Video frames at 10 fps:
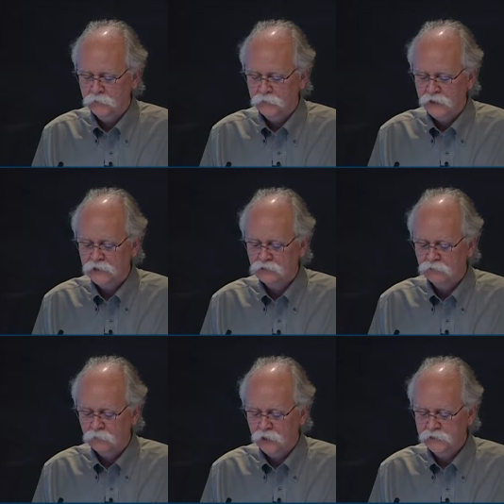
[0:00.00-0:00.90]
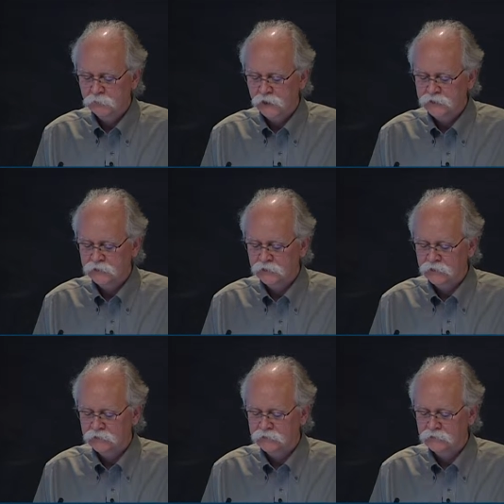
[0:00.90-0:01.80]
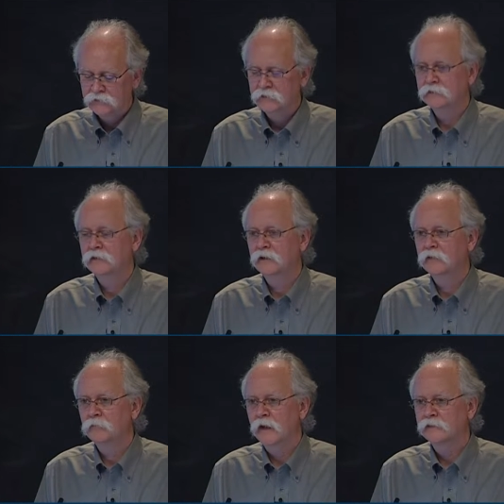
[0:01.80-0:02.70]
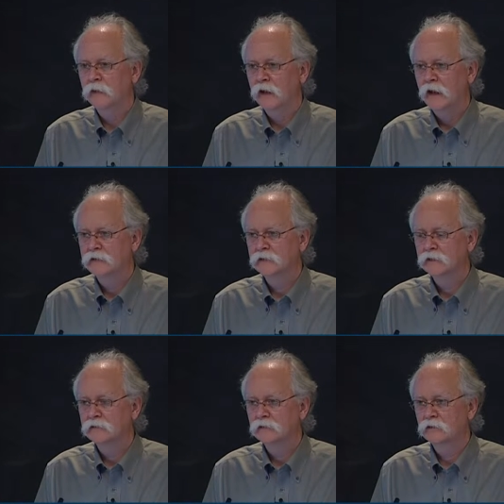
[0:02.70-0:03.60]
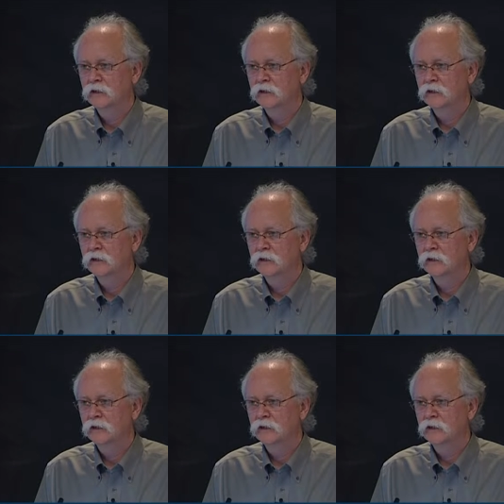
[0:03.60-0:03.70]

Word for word: potential for multiplexing these, these mass spec assays